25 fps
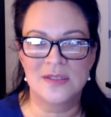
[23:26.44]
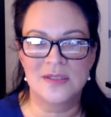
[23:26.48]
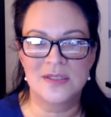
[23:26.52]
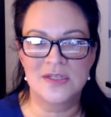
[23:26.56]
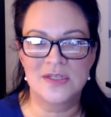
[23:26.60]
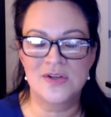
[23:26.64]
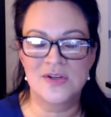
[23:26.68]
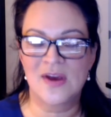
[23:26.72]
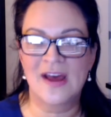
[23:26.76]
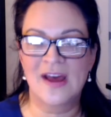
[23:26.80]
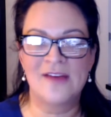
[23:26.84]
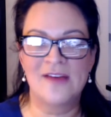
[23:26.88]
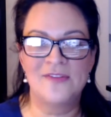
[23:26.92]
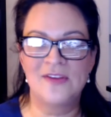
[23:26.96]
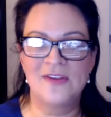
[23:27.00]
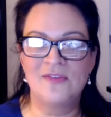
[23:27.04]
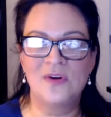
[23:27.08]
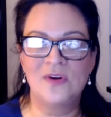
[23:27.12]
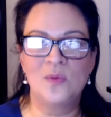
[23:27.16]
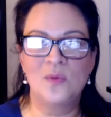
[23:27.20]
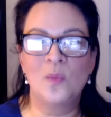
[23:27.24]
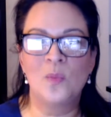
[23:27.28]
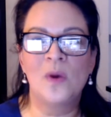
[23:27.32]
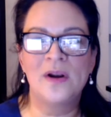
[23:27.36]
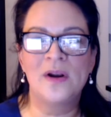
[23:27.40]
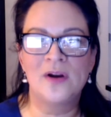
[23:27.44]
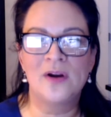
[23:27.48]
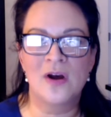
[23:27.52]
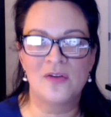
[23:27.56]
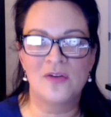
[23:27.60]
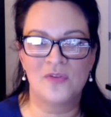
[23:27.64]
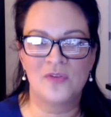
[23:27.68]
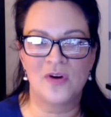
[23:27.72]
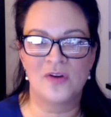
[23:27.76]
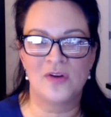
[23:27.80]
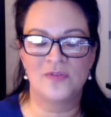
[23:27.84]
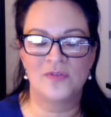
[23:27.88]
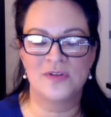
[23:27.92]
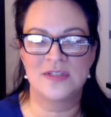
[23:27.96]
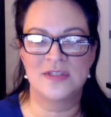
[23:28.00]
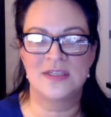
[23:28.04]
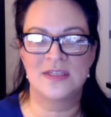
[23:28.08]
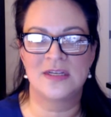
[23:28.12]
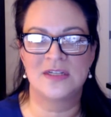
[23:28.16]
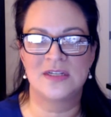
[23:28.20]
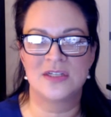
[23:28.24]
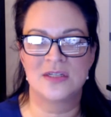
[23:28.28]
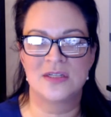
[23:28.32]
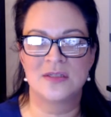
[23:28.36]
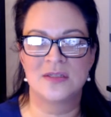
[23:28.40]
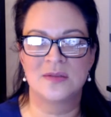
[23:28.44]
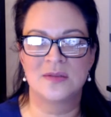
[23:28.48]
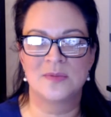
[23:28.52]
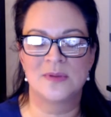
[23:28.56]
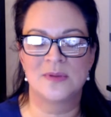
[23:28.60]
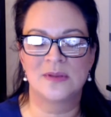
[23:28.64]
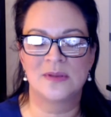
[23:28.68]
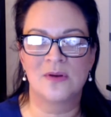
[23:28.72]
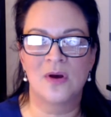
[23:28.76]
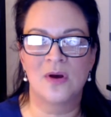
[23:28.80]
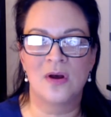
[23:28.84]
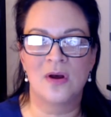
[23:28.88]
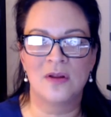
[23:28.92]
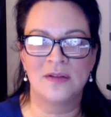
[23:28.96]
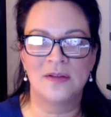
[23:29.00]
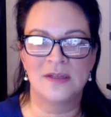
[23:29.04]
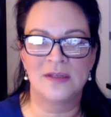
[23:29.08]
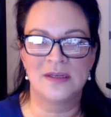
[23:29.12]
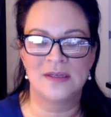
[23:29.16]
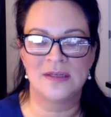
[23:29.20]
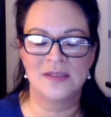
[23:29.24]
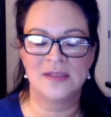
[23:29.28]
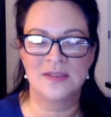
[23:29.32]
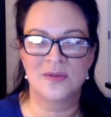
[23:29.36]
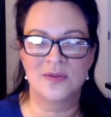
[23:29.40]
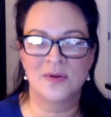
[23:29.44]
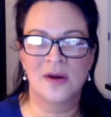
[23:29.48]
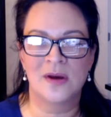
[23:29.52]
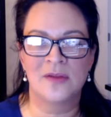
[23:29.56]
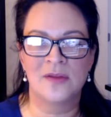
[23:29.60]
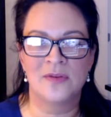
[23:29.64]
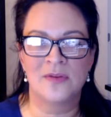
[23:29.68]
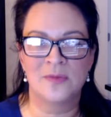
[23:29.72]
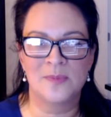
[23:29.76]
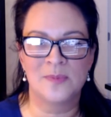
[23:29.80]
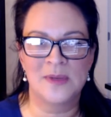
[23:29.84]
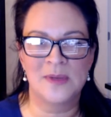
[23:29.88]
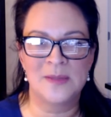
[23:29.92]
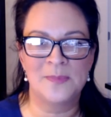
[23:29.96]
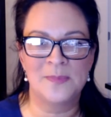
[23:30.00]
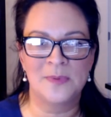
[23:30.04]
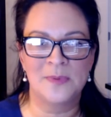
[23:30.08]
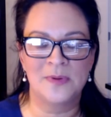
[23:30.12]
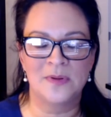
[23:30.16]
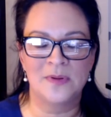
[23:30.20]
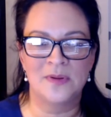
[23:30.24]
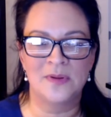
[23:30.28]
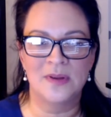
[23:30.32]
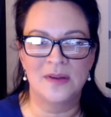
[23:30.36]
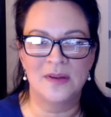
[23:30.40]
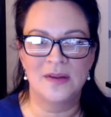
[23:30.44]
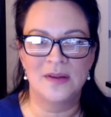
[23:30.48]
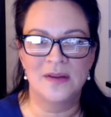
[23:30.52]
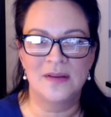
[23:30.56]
have even one-off conversations with colleagues or other people